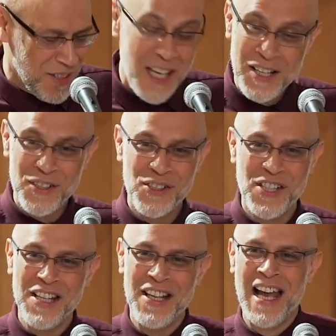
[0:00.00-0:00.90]
he can
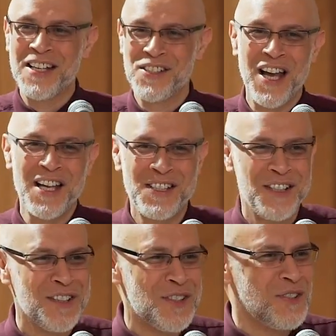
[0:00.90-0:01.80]
see the
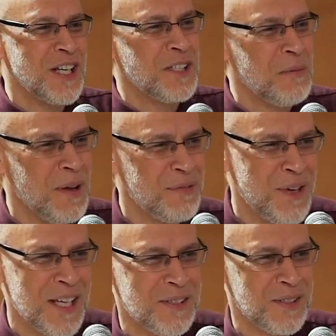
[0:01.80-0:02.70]
anxiety and the stress on my
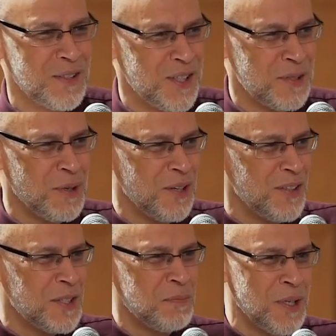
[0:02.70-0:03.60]
face because he's one of
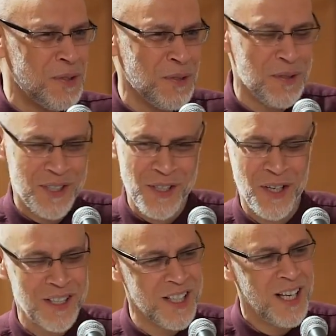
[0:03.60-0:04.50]
these spiritual
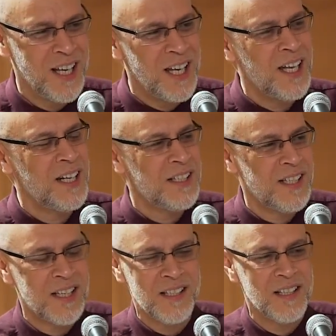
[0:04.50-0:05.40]
scholars, and he
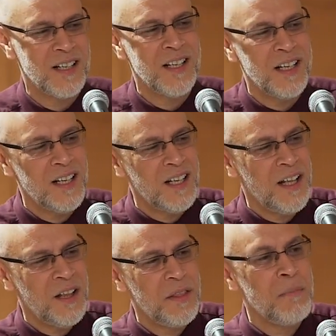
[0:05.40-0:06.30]
says,
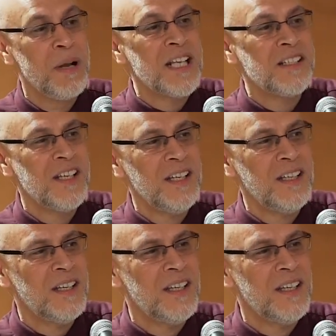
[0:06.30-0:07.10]
the blessing